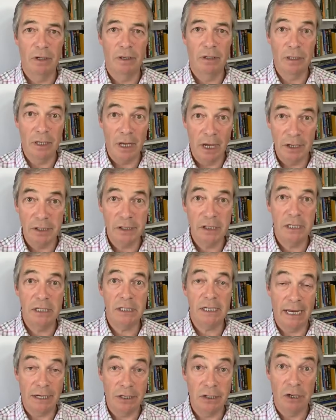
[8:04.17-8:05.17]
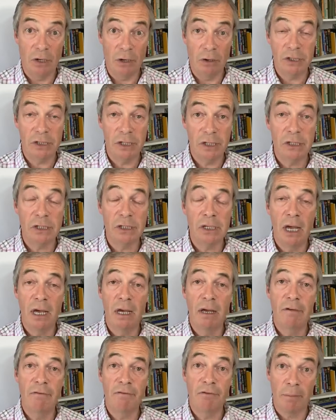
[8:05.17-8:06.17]
nurses and doctors
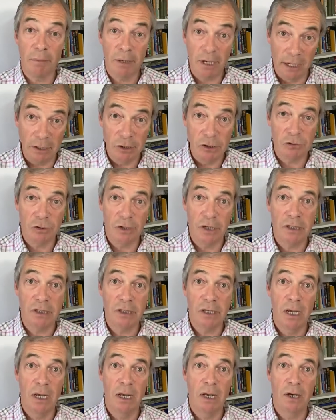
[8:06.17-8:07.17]
from countries